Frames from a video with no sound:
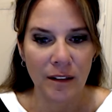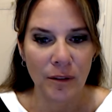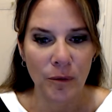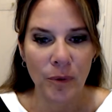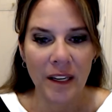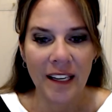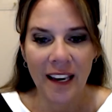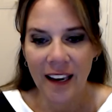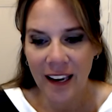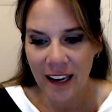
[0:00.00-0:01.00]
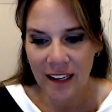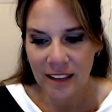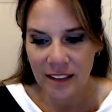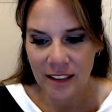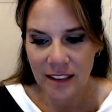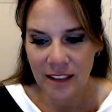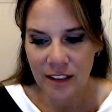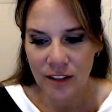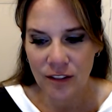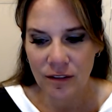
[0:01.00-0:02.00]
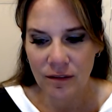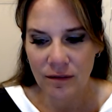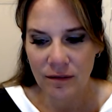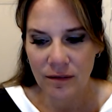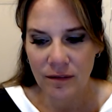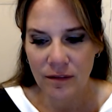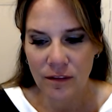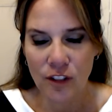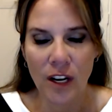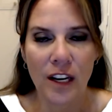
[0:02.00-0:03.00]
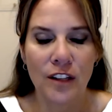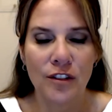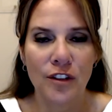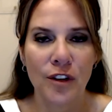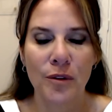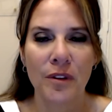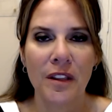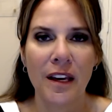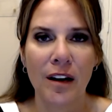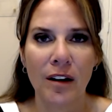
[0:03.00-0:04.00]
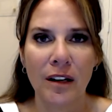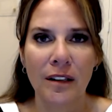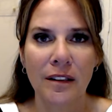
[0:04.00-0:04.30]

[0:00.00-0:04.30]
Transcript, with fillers: we can't change who they are